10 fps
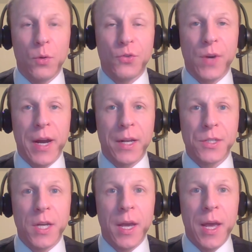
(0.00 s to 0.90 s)

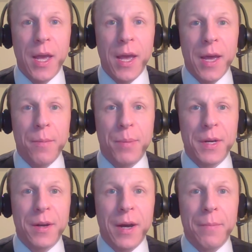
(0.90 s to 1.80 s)
trials?
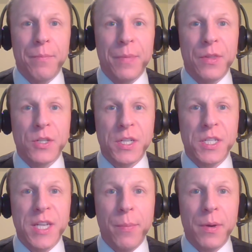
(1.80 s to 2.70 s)
But there's a
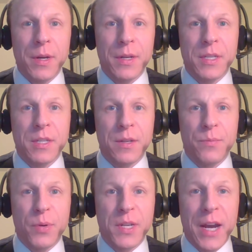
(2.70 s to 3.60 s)
separate
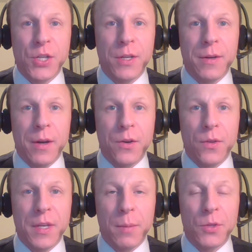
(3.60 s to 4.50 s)
protection under
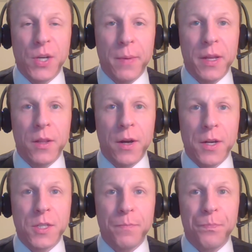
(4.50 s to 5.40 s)
the double jeopardy
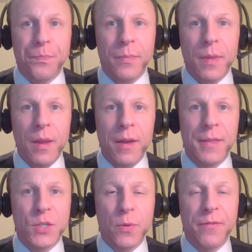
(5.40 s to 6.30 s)
clause
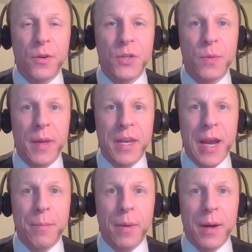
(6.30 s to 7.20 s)
that's referred to by the
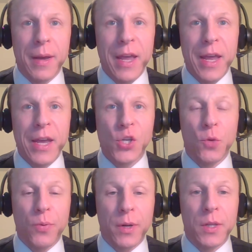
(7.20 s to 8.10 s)
name
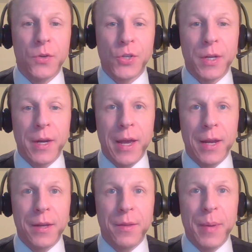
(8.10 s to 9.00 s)
issue preclusion.
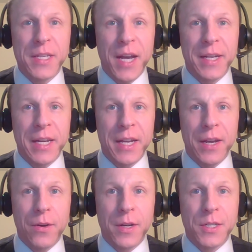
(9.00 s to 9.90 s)
And the basic idea
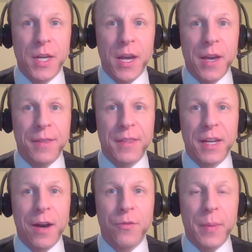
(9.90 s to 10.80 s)
here is that the
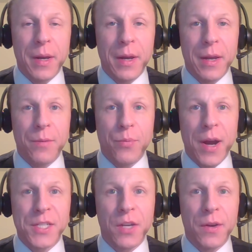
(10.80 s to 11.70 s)
government, in
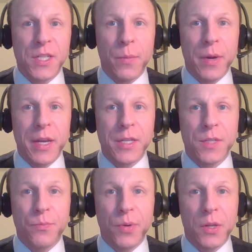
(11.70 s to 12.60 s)
prosecuting someone,
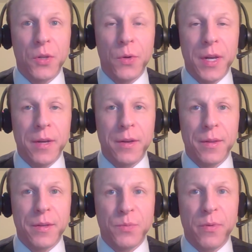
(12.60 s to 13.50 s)
is precluded,
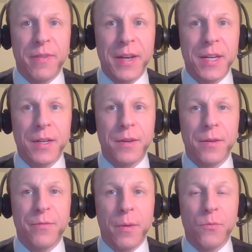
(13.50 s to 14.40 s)
it's prevented
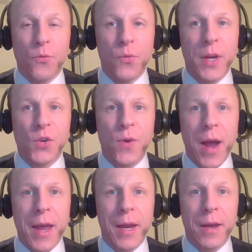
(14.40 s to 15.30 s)
from
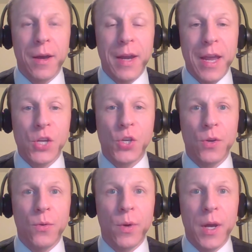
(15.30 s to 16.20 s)
retrying an
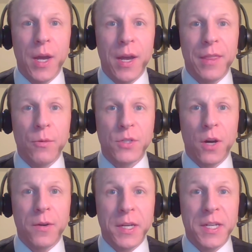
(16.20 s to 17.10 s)
issue that was
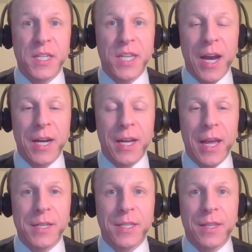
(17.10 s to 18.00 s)
already decided
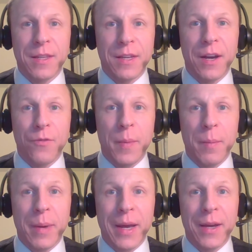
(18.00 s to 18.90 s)
against the
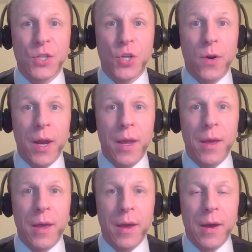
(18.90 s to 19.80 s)
government by a jury.
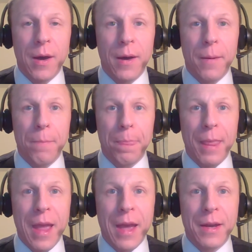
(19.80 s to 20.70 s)

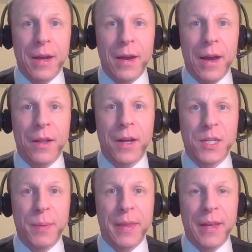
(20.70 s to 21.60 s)
And I'll
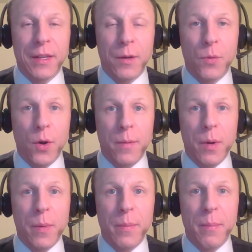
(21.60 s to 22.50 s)
explain that a little more in a
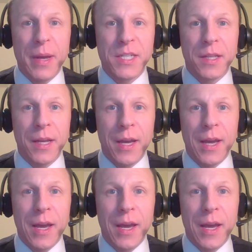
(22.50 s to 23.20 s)
moment. But basically,